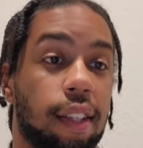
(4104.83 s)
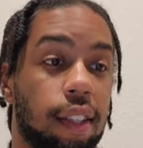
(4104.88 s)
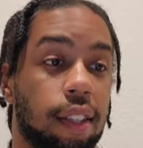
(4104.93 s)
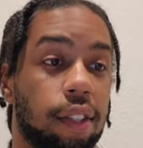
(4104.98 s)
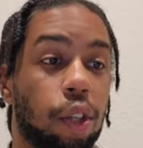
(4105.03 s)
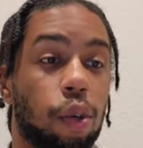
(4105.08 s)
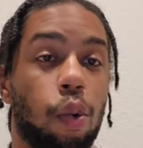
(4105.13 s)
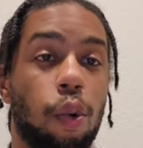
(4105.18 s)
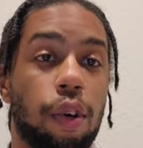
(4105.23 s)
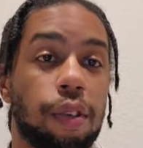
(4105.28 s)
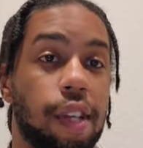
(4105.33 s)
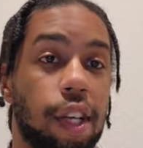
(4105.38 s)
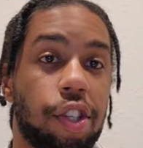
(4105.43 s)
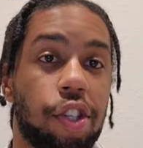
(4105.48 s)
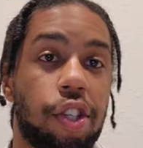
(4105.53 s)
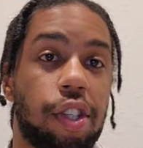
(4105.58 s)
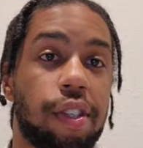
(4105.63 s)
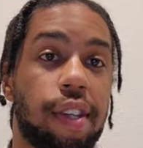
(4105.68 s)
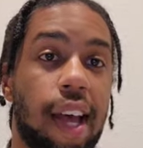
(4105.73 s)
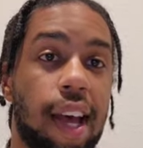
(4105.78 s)
quotes that
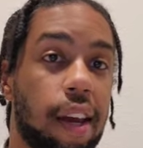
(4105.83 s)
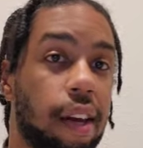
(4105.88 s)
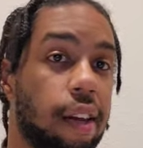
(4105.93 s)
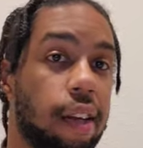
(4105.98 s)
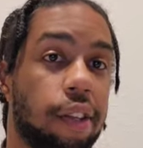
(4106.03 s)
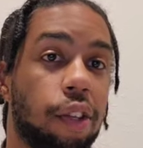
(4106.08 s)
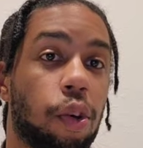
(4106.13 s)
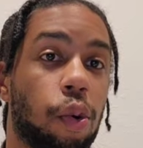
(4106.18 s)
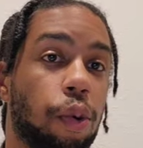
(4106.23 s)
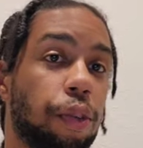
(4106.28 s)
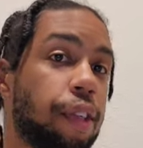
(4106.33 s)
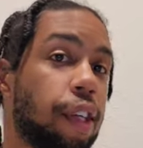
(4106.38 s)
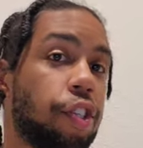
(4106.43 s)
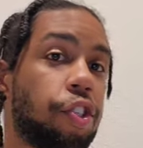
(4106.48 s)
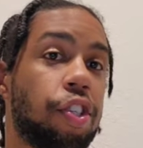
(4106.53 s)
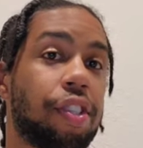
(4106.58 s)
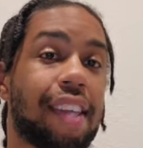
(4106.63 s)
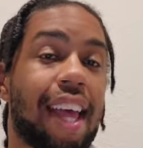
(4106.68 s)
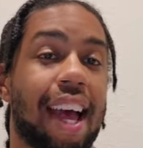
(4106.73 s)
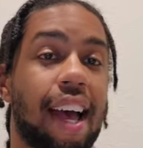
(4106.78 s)
she's edited, the quotes that
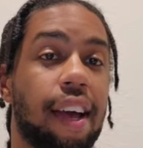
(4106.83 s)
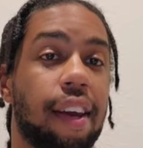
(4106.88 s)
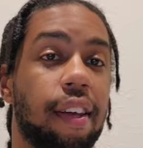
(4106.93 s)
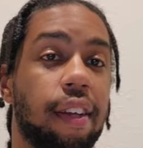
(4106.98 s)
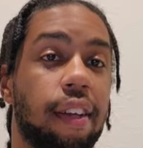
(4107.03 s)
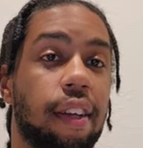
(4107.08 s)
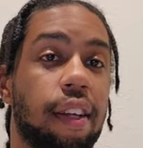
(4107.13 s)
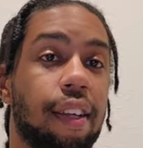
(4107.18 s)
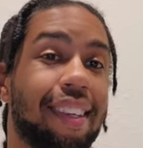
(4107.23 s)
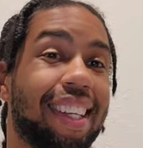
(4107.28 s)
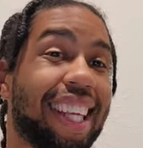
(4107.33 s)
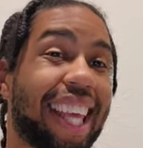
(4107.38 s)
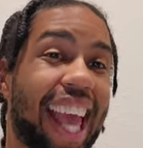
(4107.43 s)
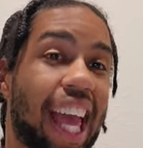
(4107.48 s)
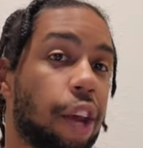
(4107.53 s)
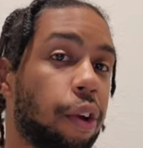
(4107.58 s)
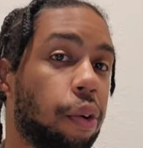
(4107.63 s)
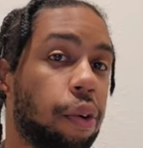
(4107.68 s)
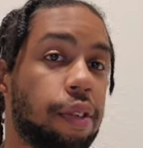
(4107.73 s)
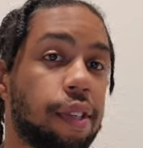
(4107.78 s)
she's added, the
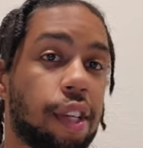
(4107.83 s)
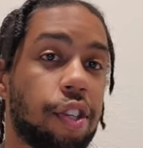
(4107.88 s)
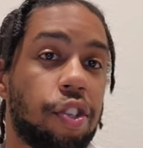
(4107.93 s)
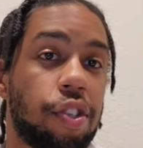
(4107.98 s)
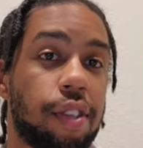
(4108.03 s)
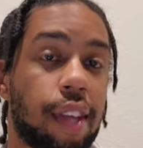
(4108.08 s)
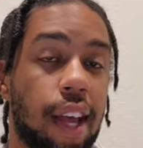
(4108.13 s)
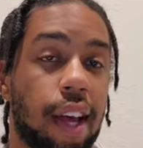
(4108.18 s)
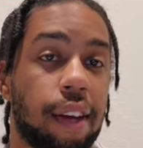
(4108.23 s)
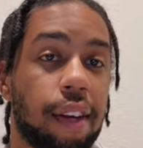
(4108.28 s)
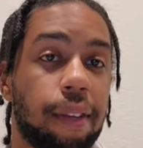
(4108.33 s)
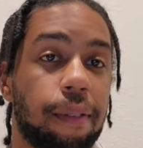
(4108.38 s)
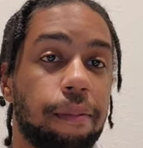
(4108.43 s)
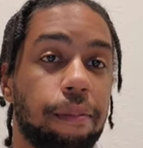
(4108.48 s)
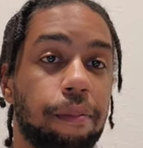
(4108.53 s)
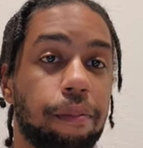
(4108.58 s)
categories that she's added.